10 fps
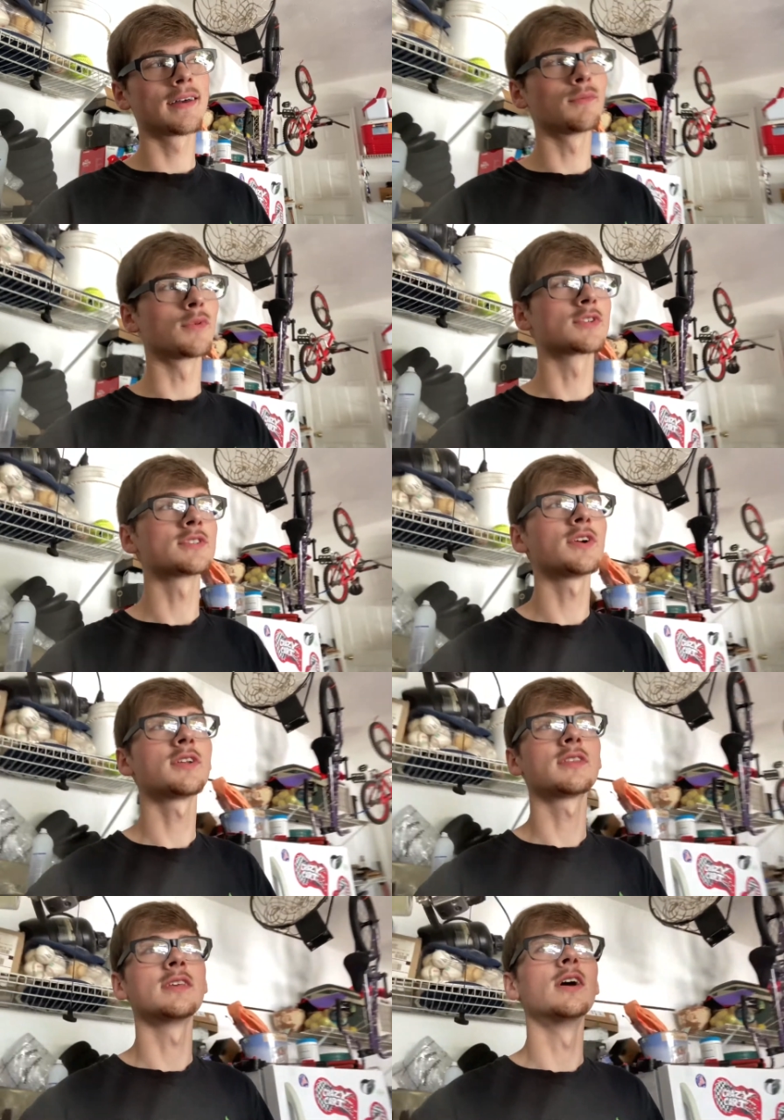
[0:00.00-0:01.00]
we're
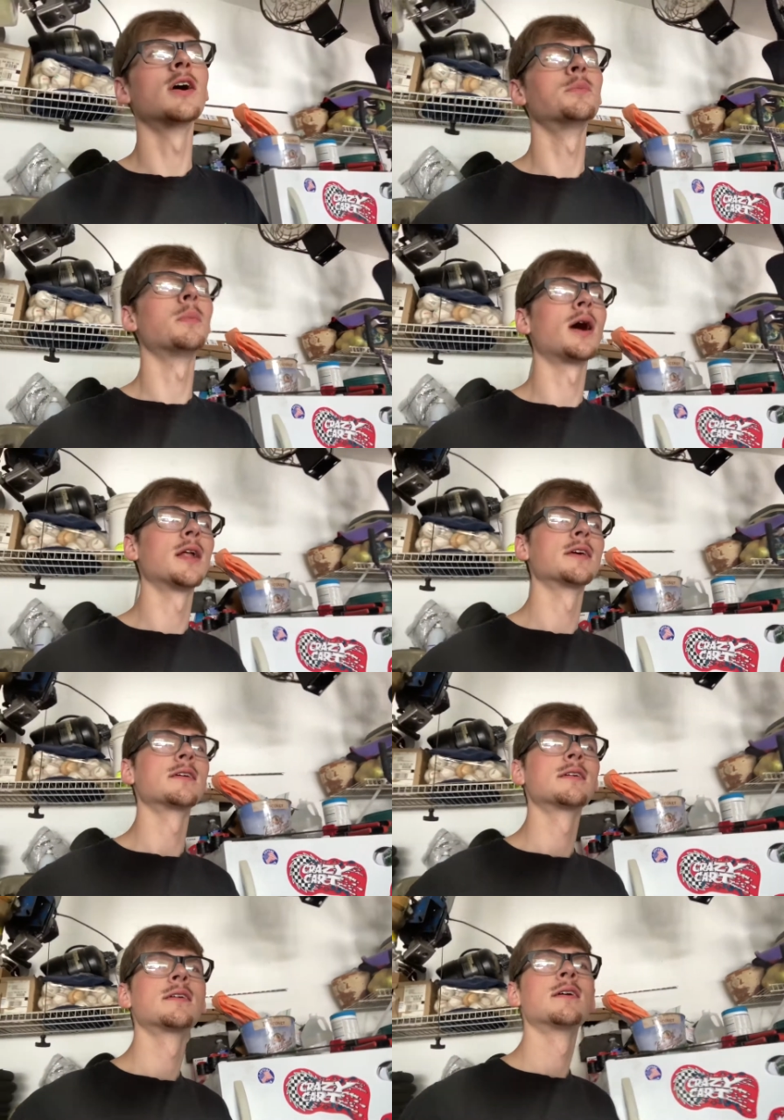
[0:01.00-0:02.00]
starting the unmodding
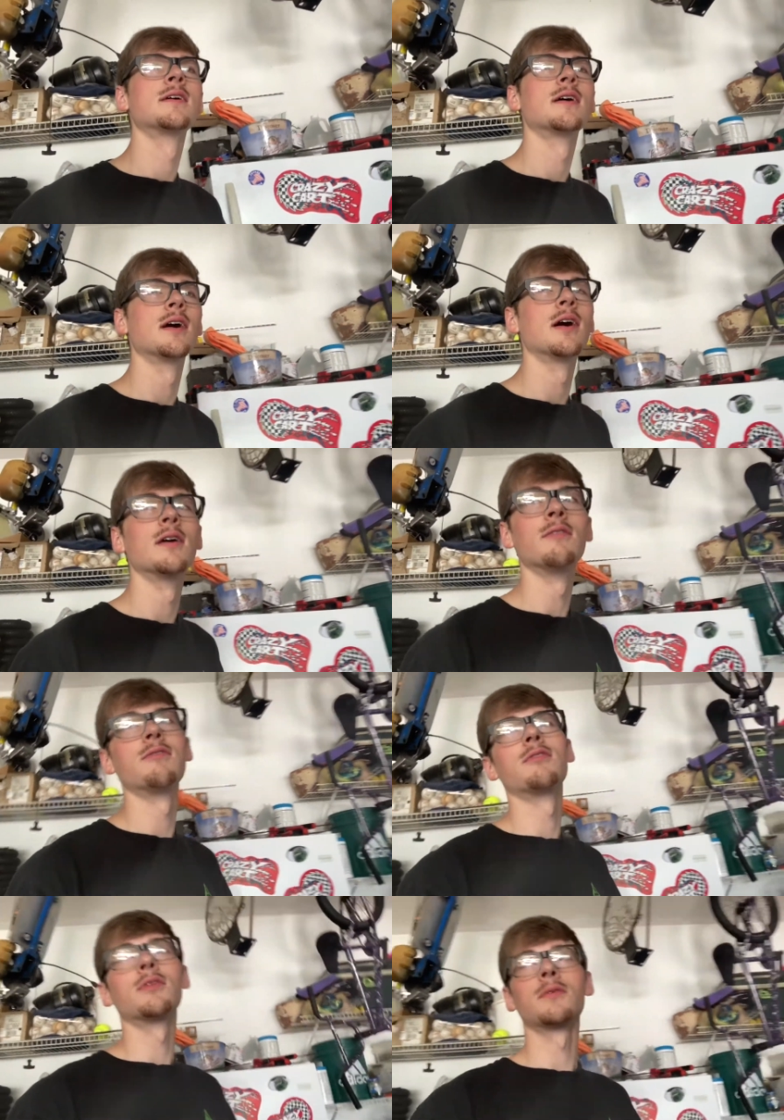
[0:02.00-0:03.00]
of
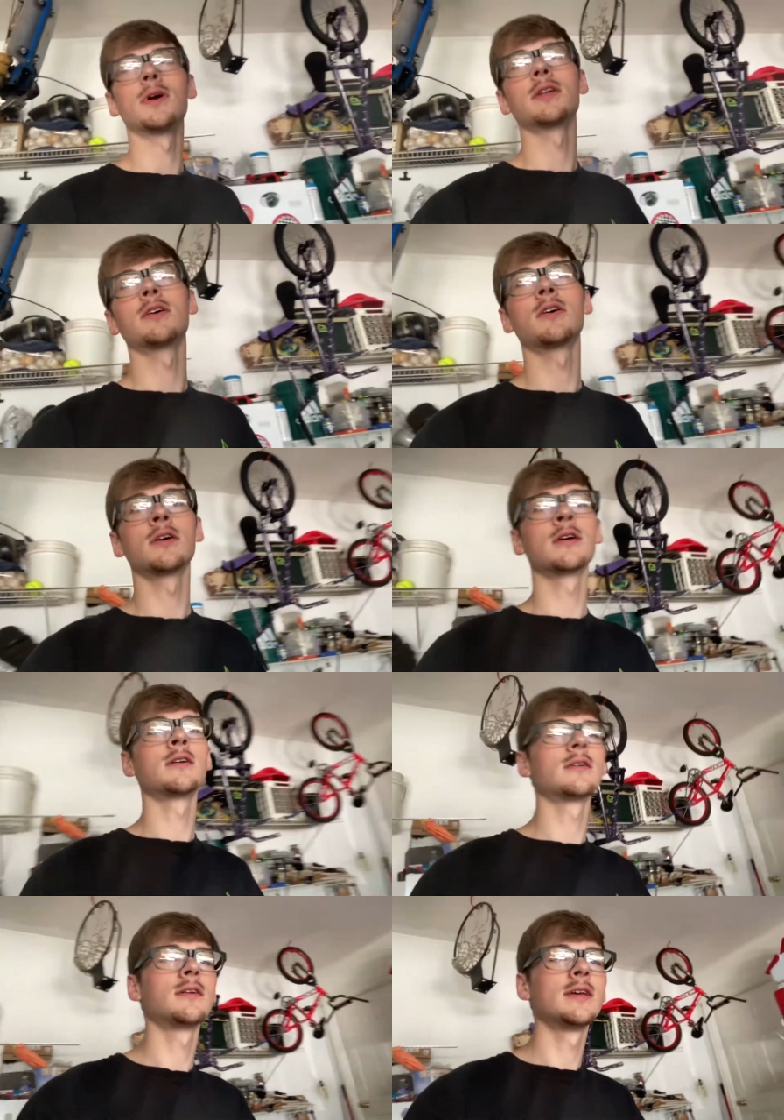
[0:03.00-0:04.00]
the red car.
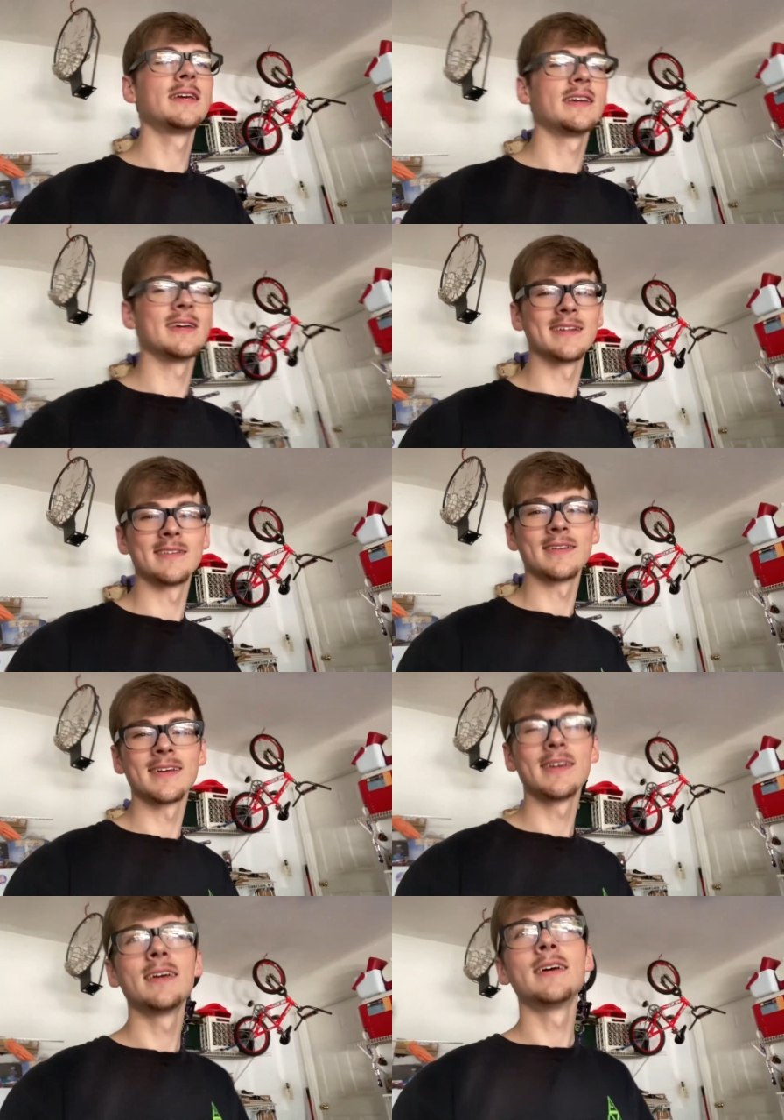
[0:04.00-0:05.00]
And
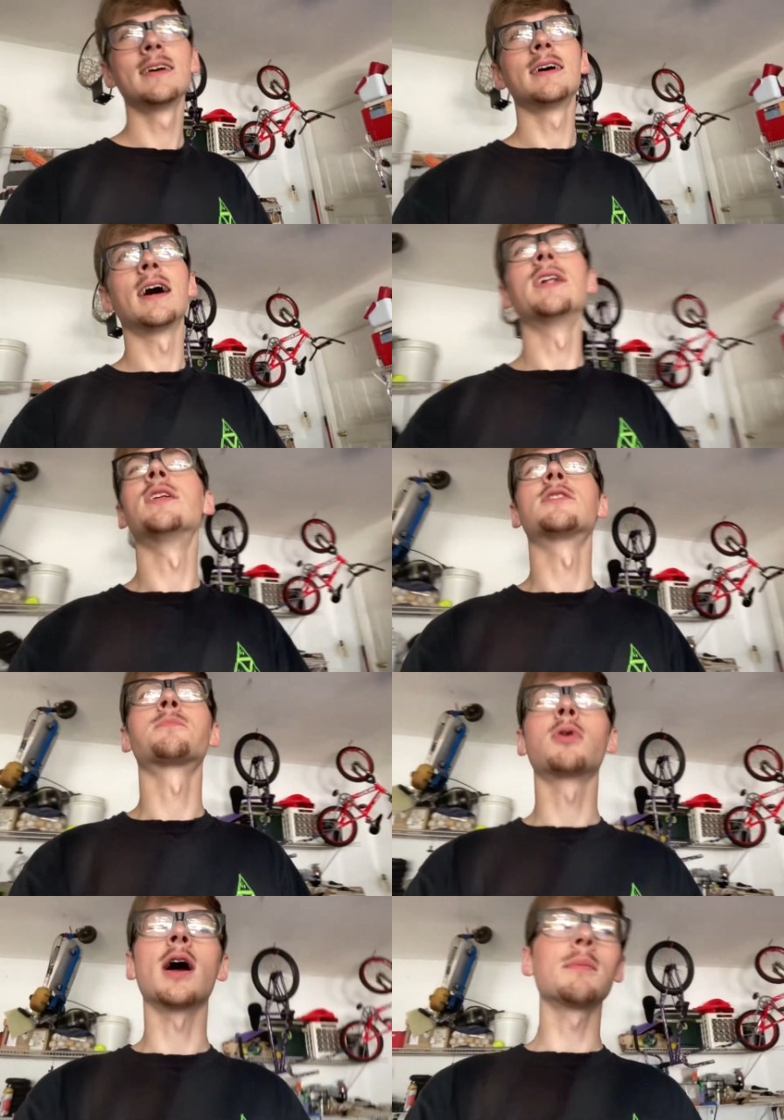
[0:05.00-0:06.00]
I know this
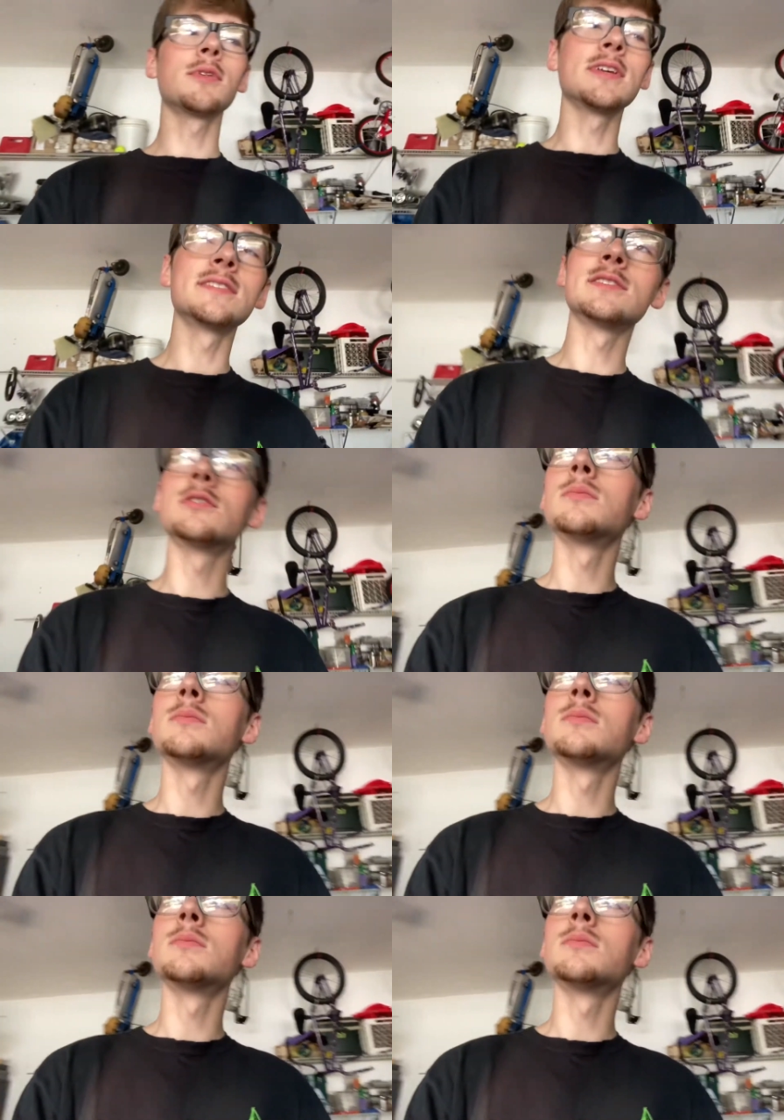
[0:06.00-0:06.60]
probably isn't too